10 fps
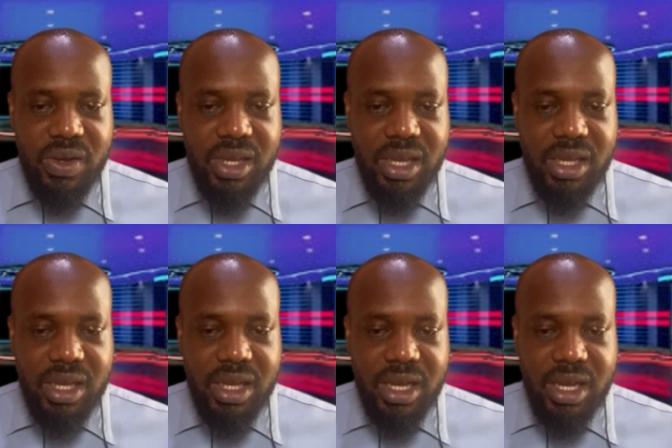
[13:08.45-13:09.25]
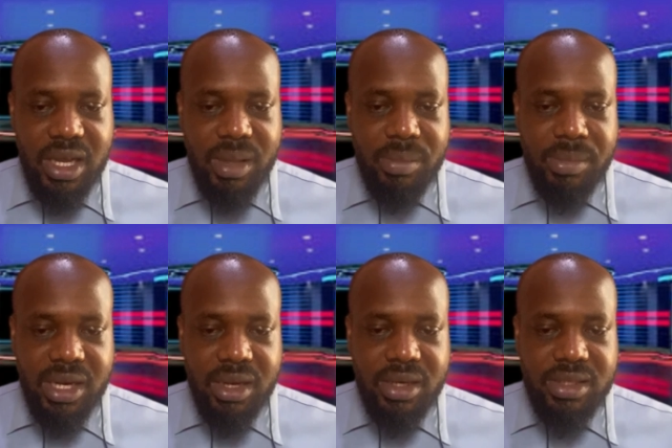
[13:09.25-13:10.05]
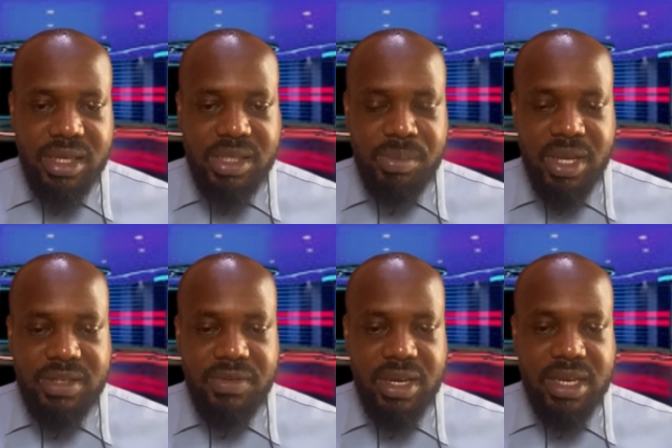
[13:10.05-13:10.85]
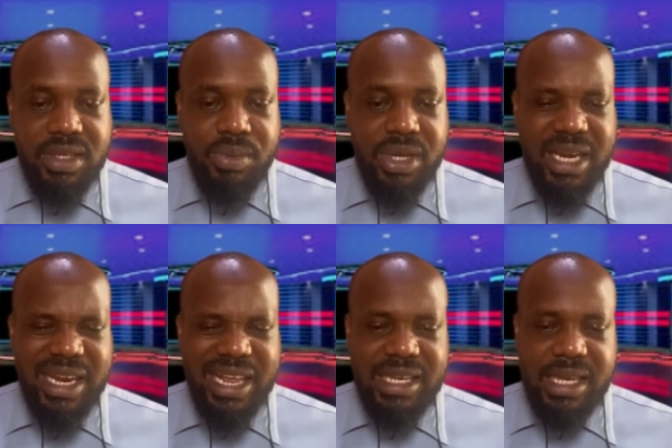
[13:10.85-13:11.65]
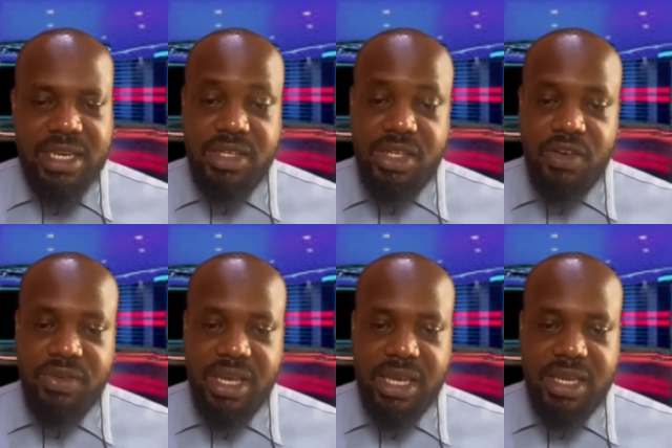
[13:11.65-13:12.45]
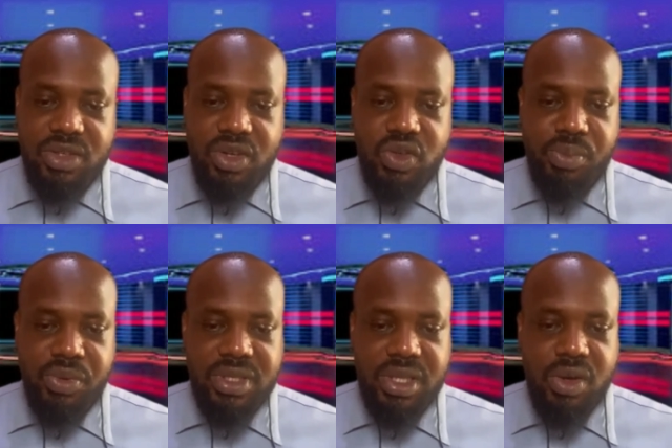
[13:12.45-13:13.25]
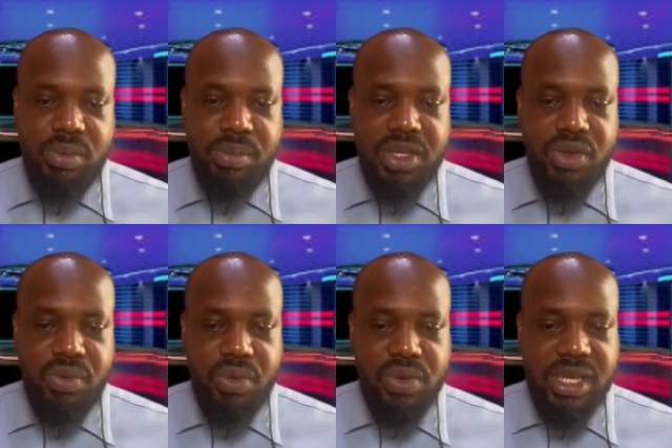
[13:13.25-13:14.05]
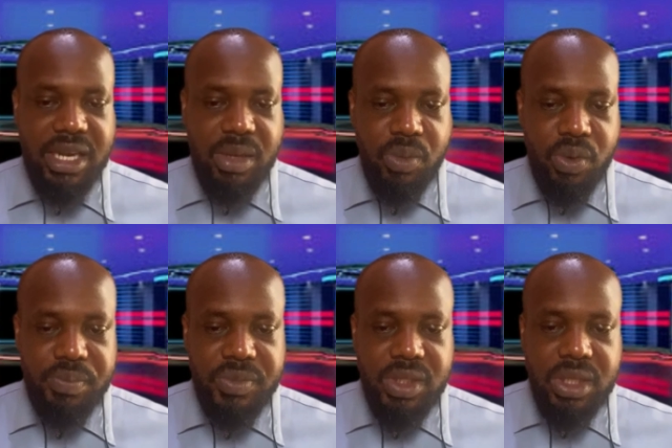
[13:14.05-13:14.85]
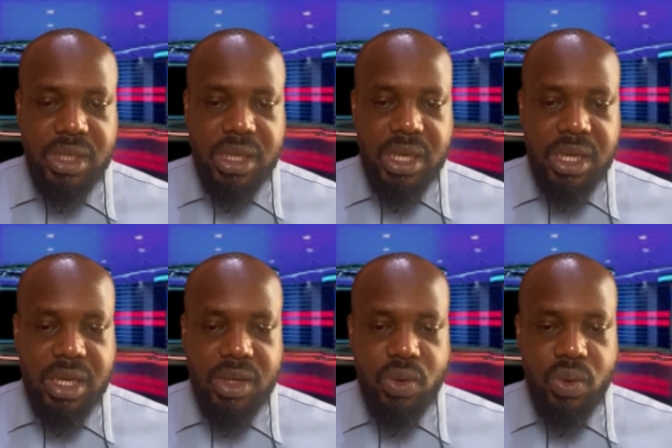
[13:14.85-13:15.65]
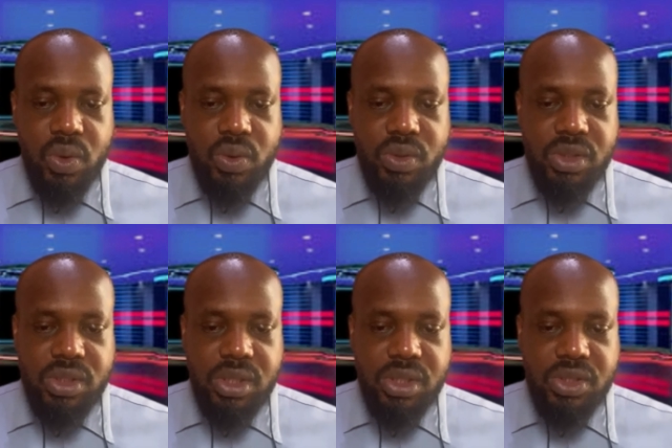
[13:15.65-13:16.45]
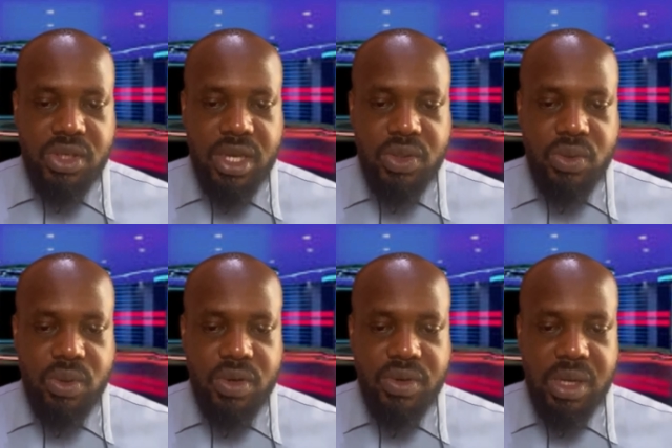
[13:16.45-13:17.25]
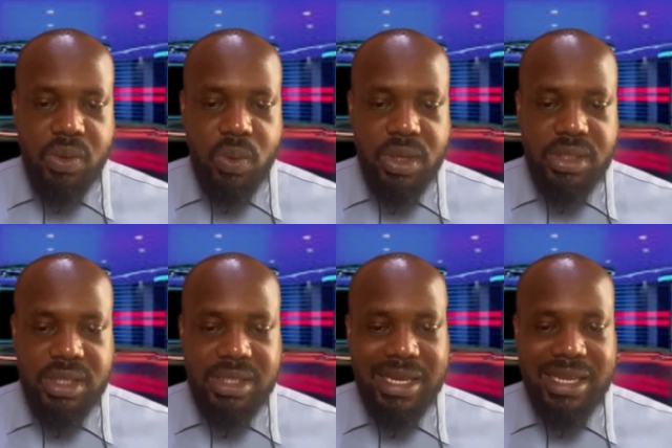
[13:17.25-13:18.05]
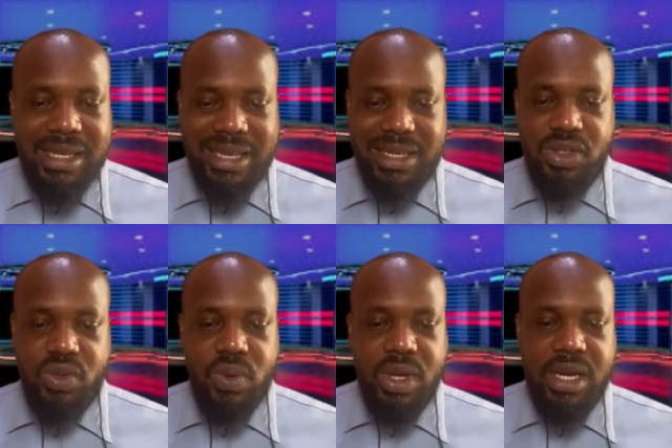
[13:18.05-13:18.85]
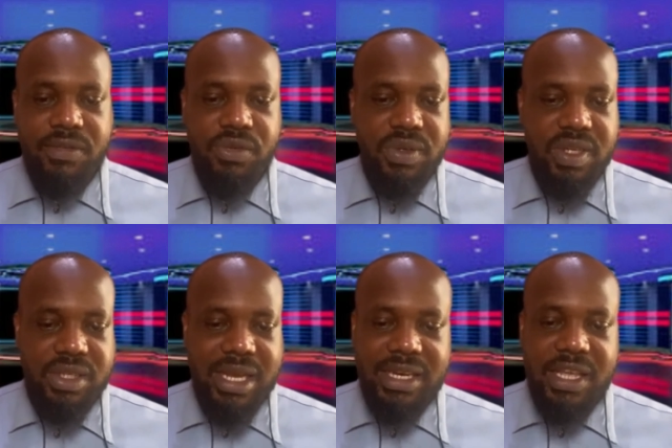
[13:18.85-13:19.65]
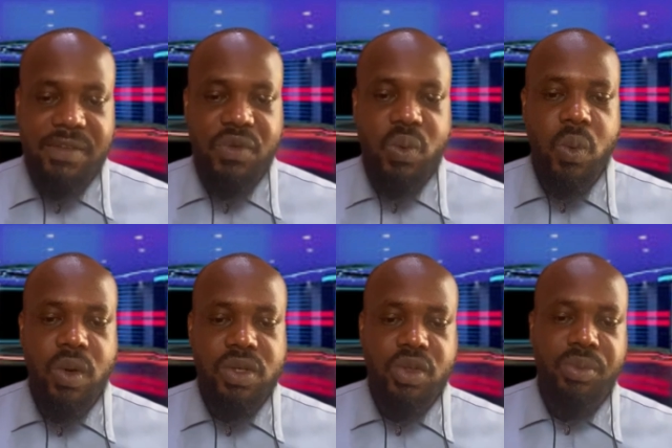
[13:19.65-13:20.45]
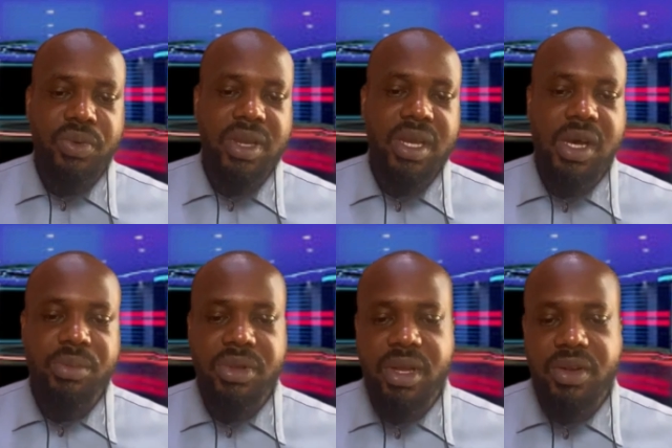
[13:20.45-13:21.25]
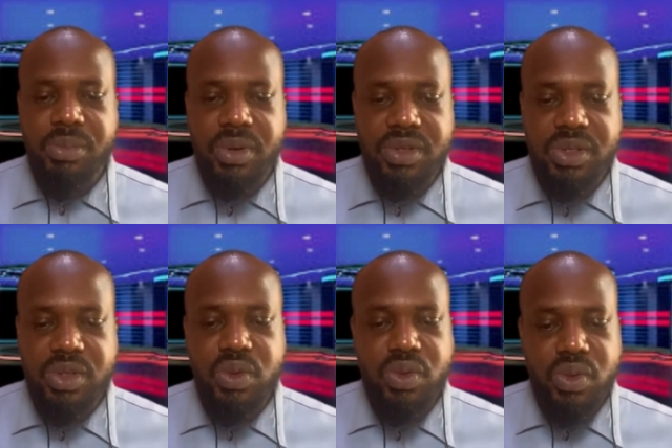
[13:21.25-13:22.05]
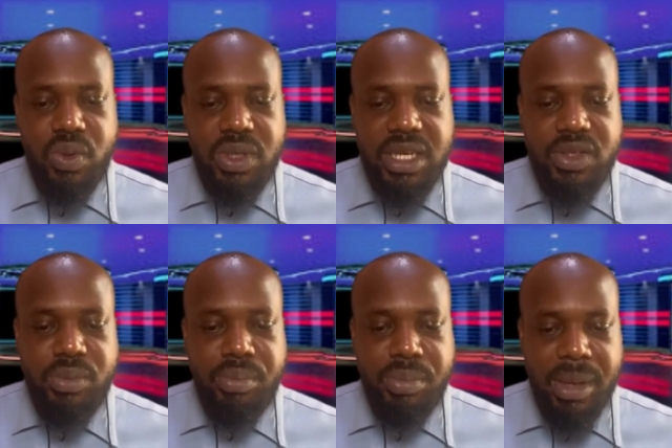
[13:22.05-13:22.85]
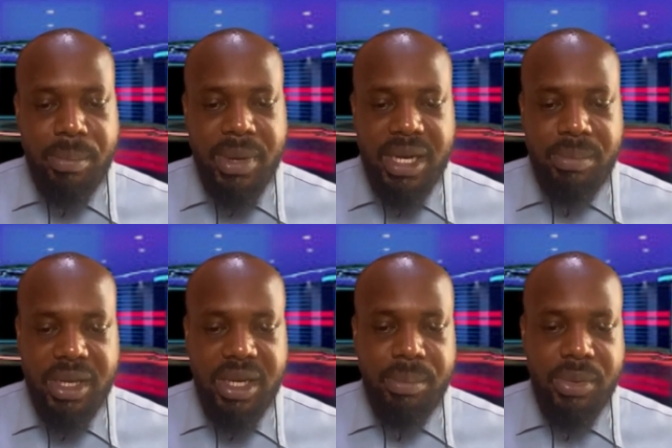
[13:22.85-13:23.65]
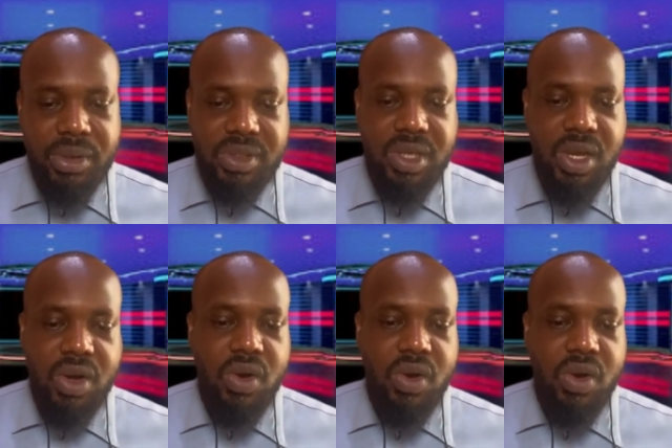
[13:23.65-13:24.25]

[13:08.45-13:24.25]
Okay. Miller says, mixed feelings, but I like the idea of kekes not operating on major roads anymore. Lulu J201 says, like it's too early for this, and if you want to bring out BRT buses, you don't need to ban mini bus